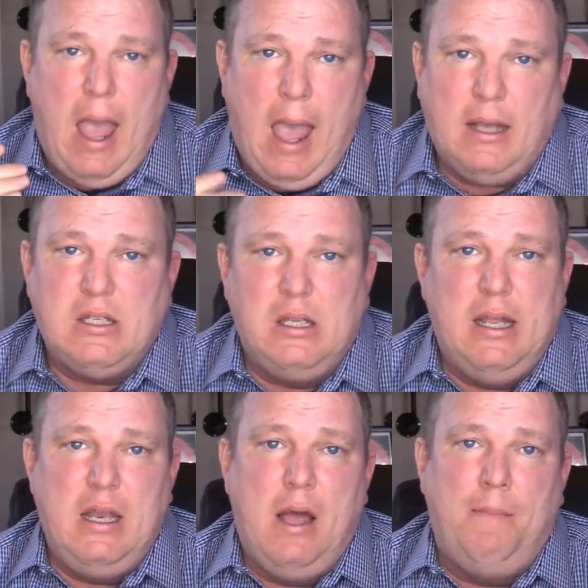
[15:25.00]

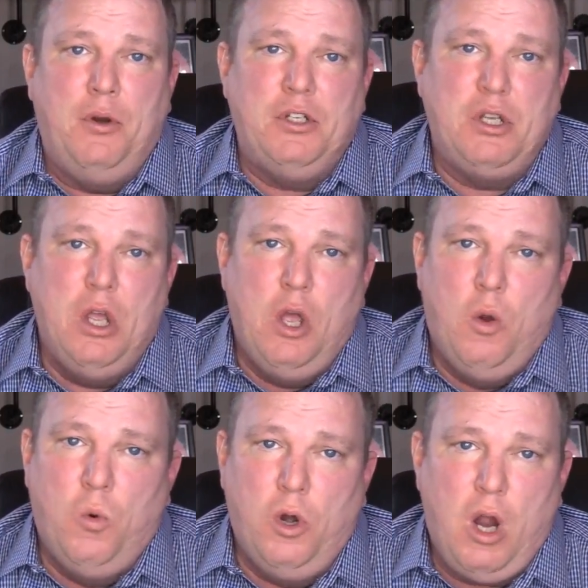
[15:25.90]
excellent numbers.
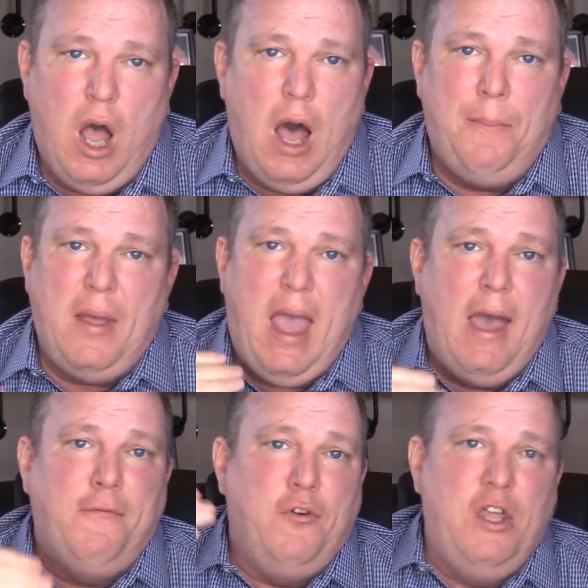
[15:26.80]
We're up
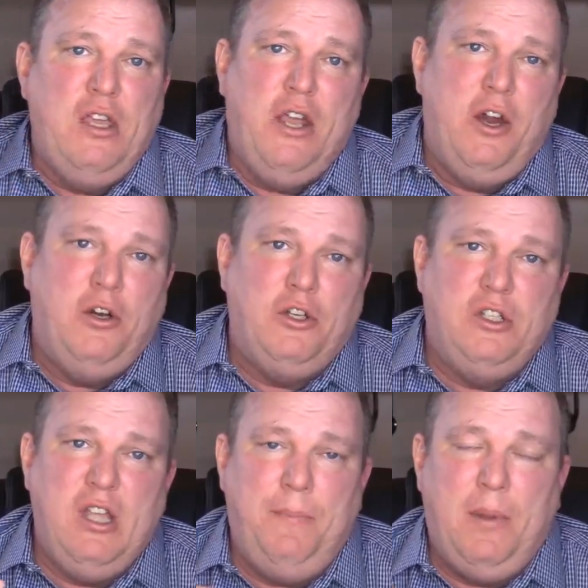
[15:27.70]
every year,
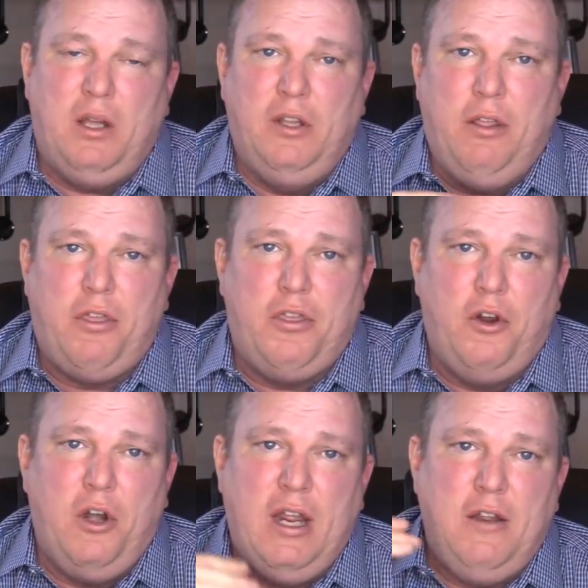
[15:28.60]
typically
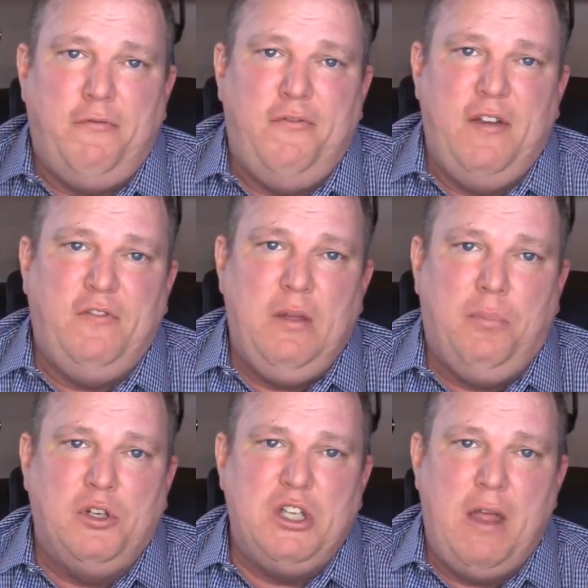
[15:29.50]
30 to
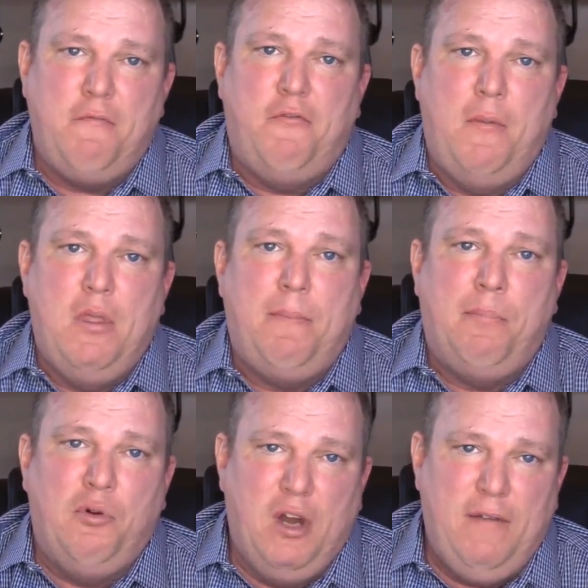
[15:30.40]
50% from the
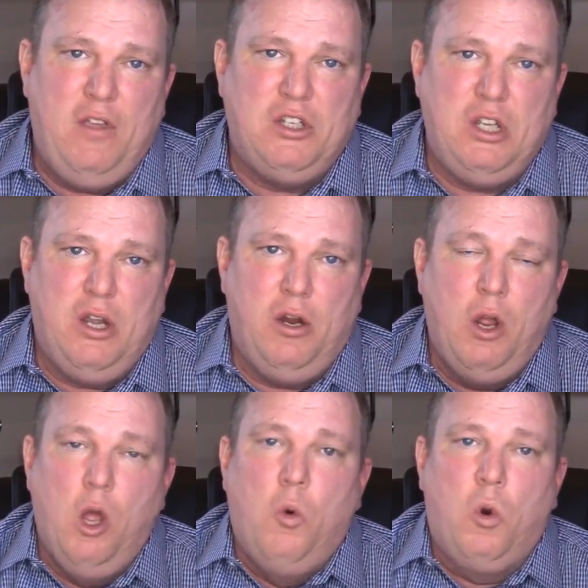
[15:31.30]
previous year.
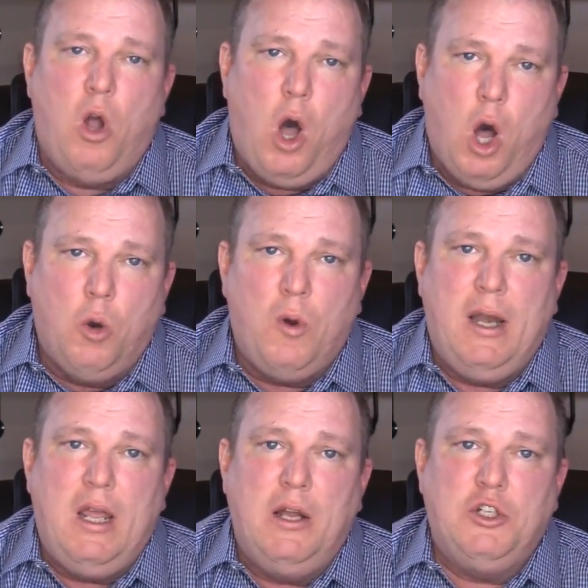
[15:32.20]
We're
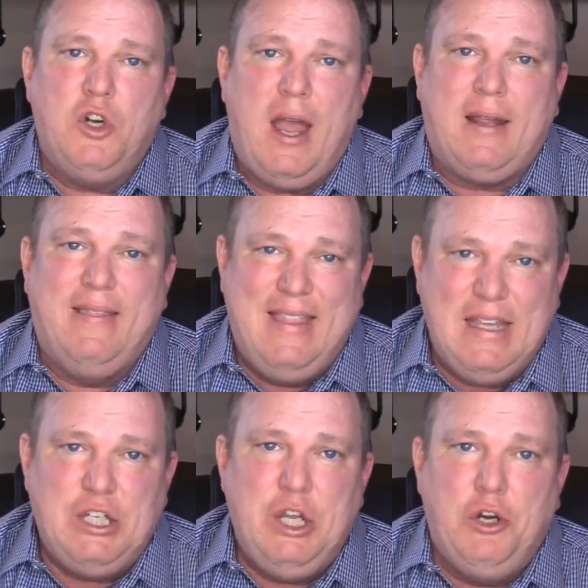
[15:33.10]
already on track
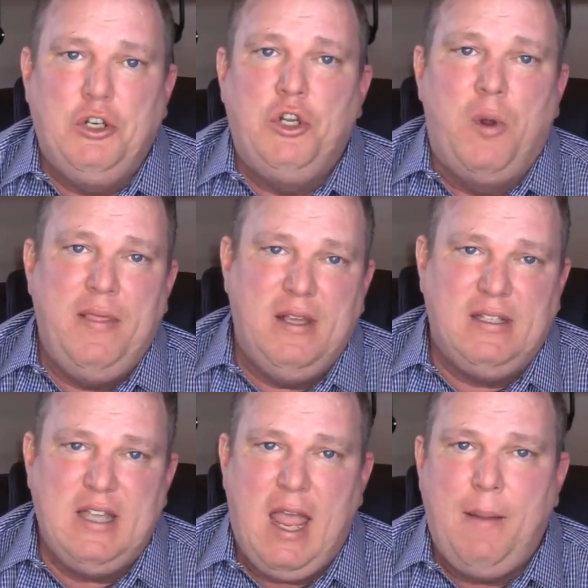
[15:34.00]
this year doing the
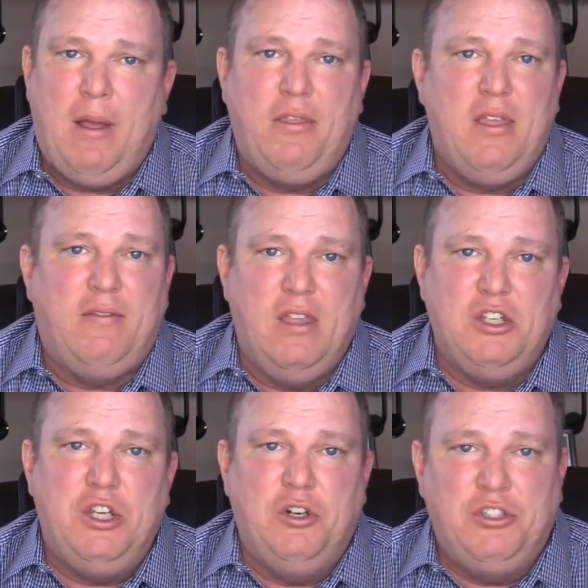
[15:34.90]
same. I think
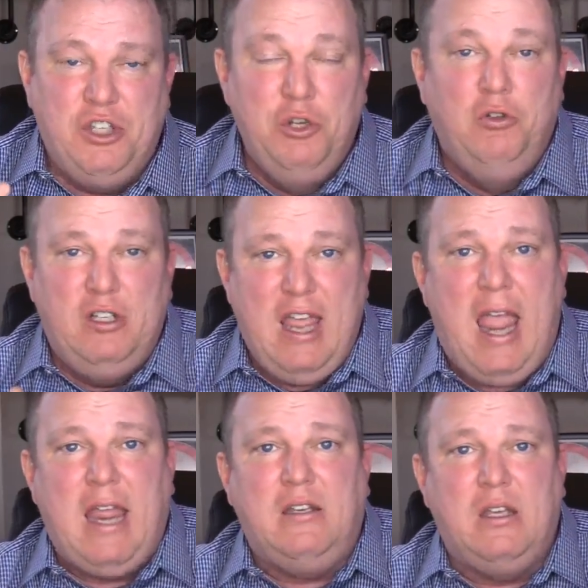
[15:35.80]
this year to
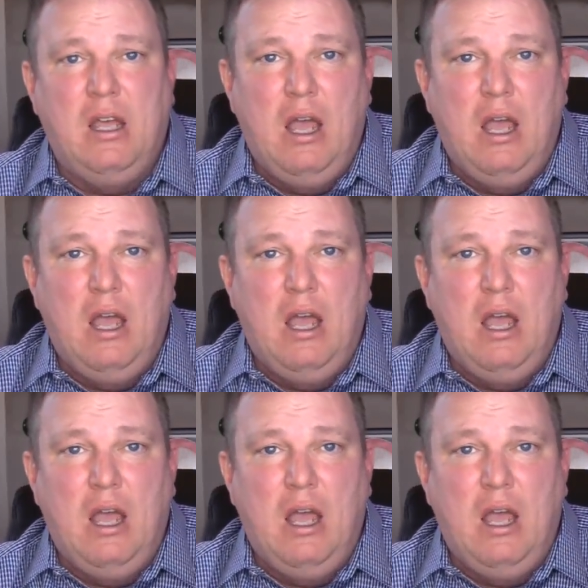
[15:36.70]
date,